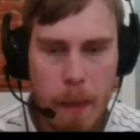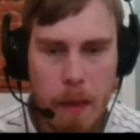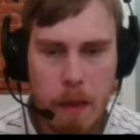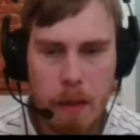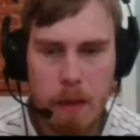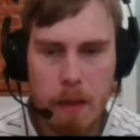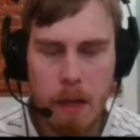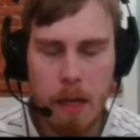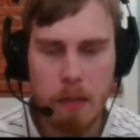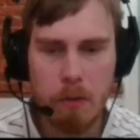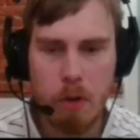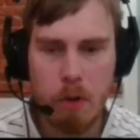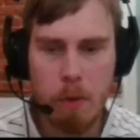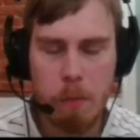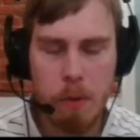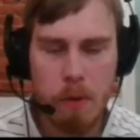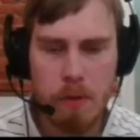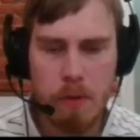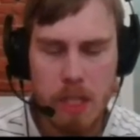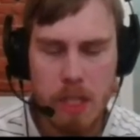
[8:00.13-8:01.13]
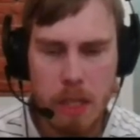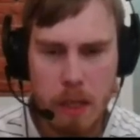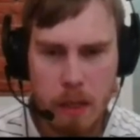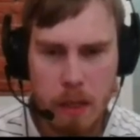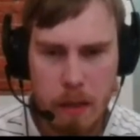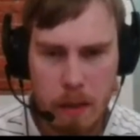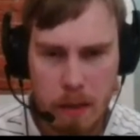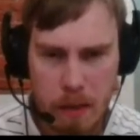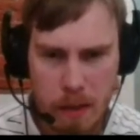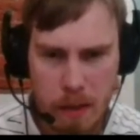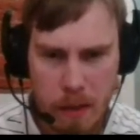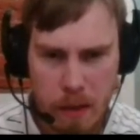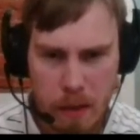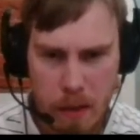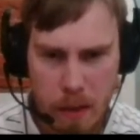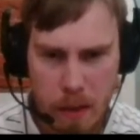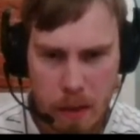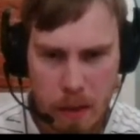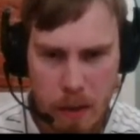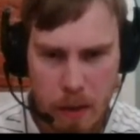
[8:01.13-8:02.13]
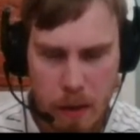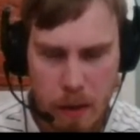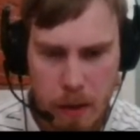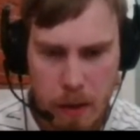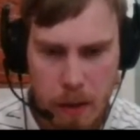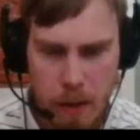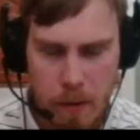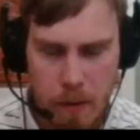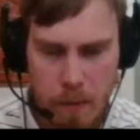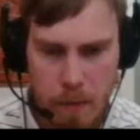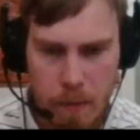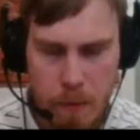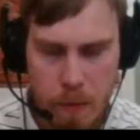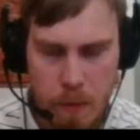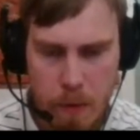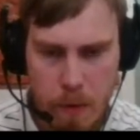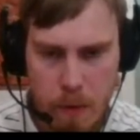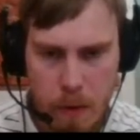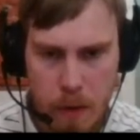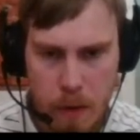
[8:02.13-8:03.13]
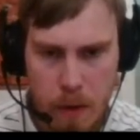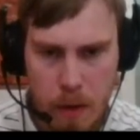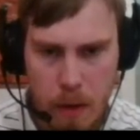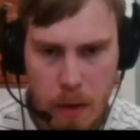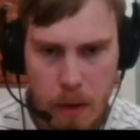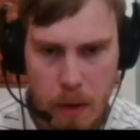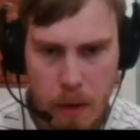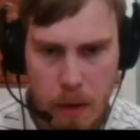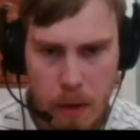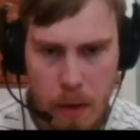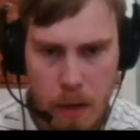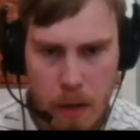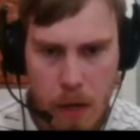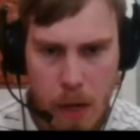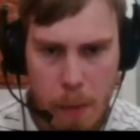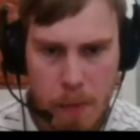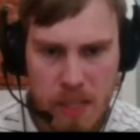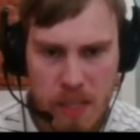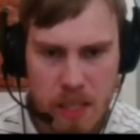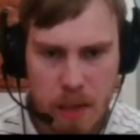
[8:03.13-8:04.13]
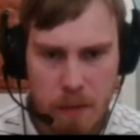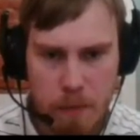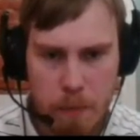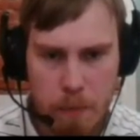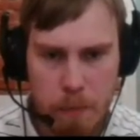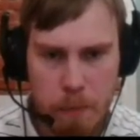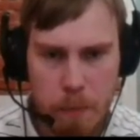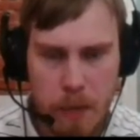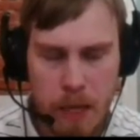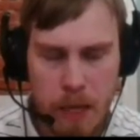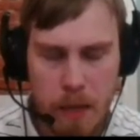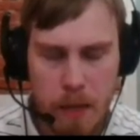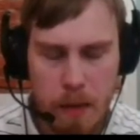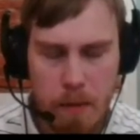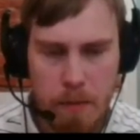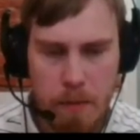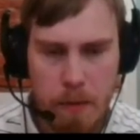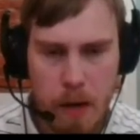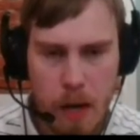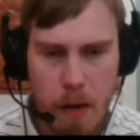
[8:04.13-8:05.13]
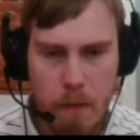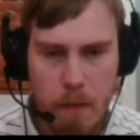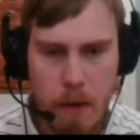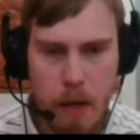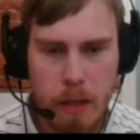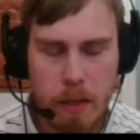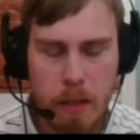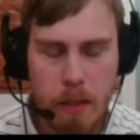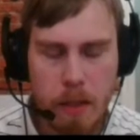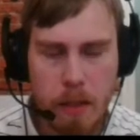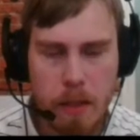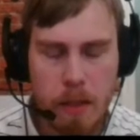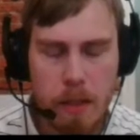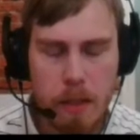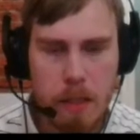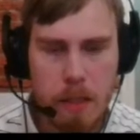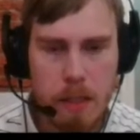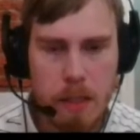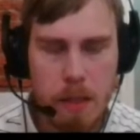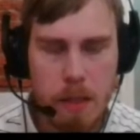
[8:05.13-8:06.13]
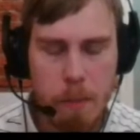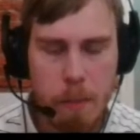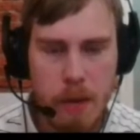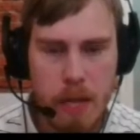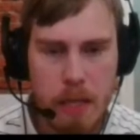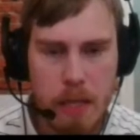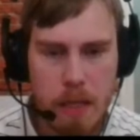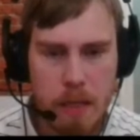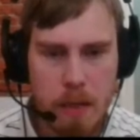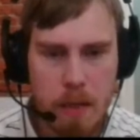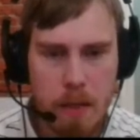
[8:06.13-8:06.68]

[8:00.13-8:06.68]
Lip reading: And Trombovsky, 94. I myself play d5, and I think this is the best.